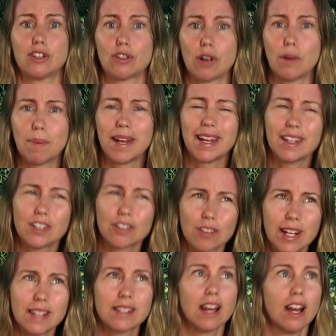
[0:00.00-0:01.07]
tripping
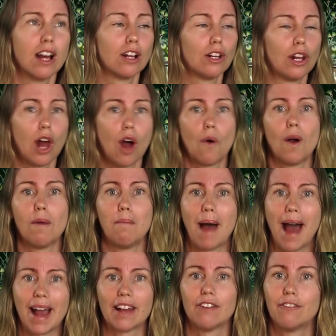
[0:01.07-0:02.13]
injuries, lower
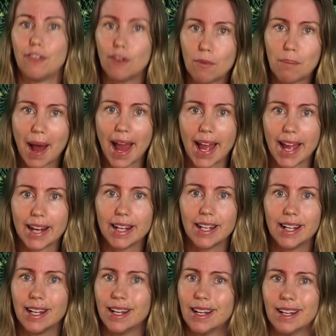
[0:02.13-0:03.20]
back and foot pain.
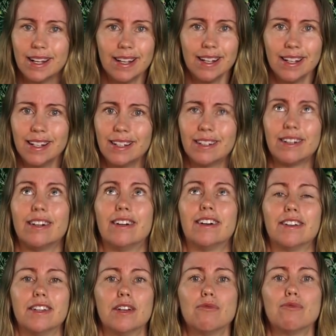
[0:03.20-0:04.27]

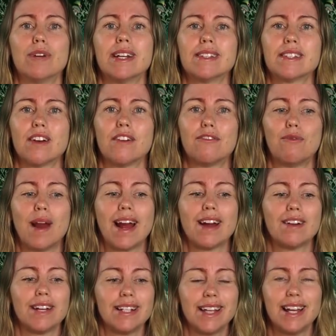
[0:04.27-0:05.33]
The risk of
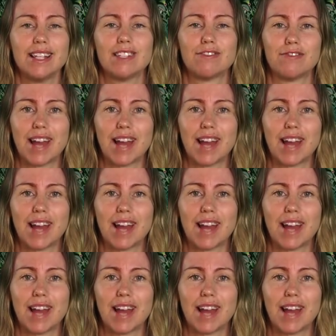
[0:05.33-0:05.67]
wearing these